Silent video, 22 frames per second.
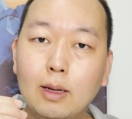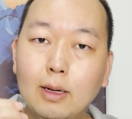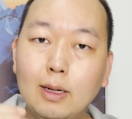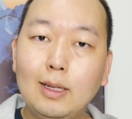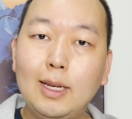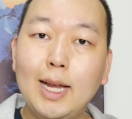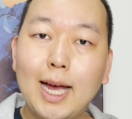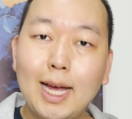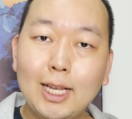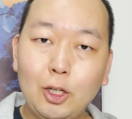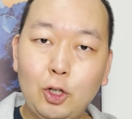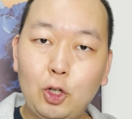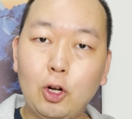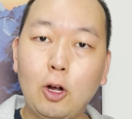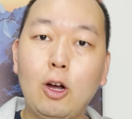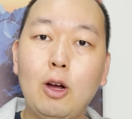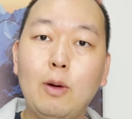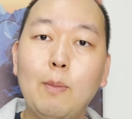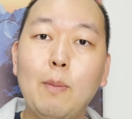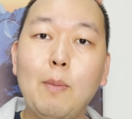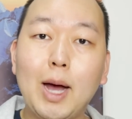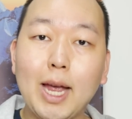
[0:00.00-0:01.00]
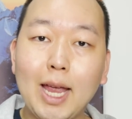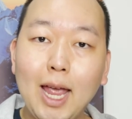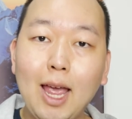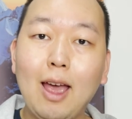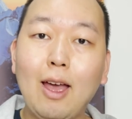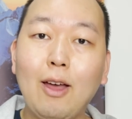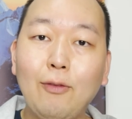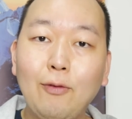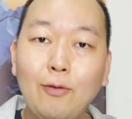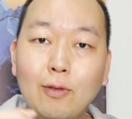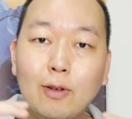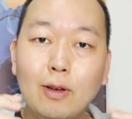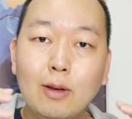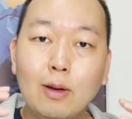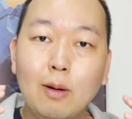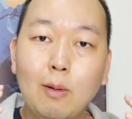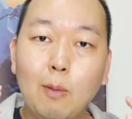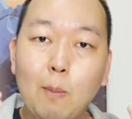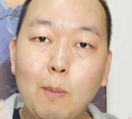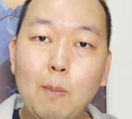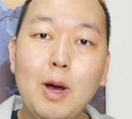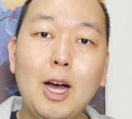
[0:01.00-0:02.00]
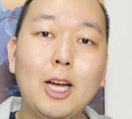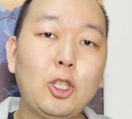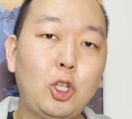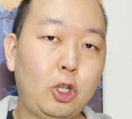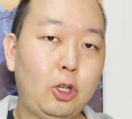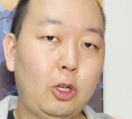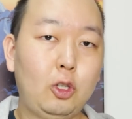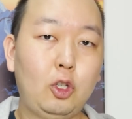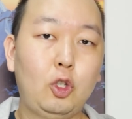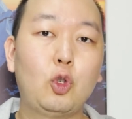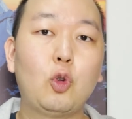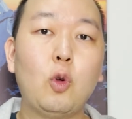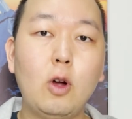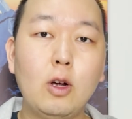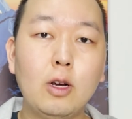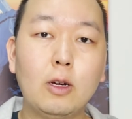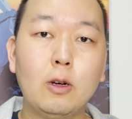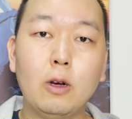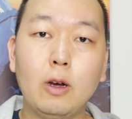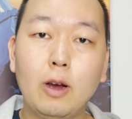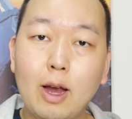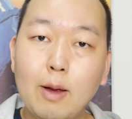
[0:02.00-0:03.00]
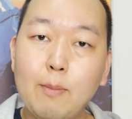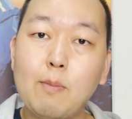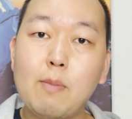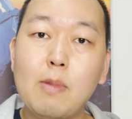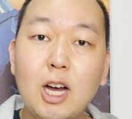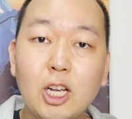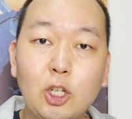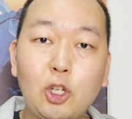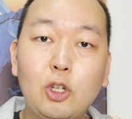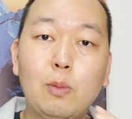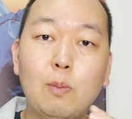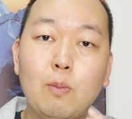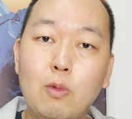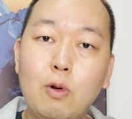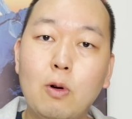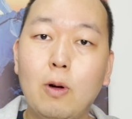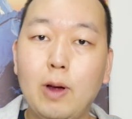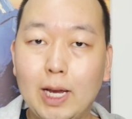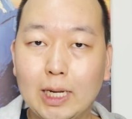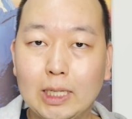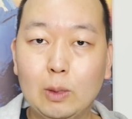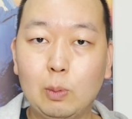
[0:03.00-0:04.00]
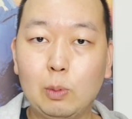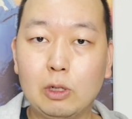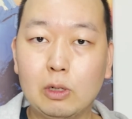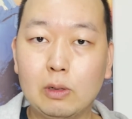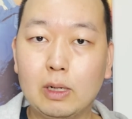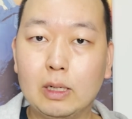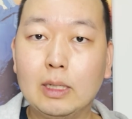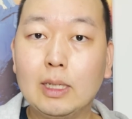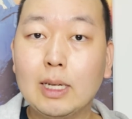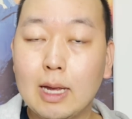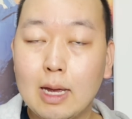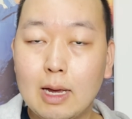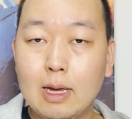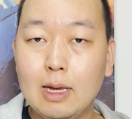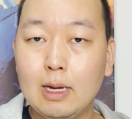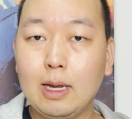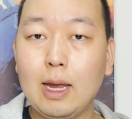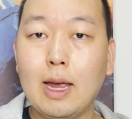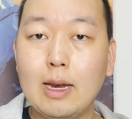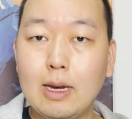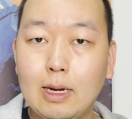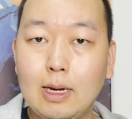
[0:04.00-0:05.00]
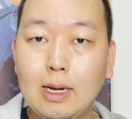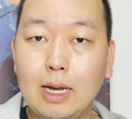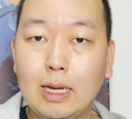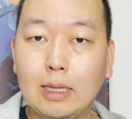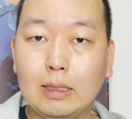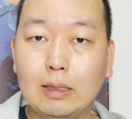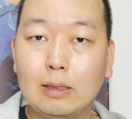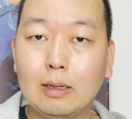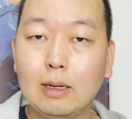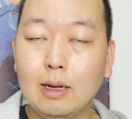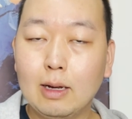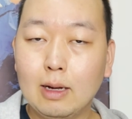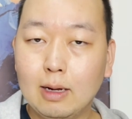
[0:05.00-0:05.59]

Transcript: that job might have much stronger and much more experienced candidates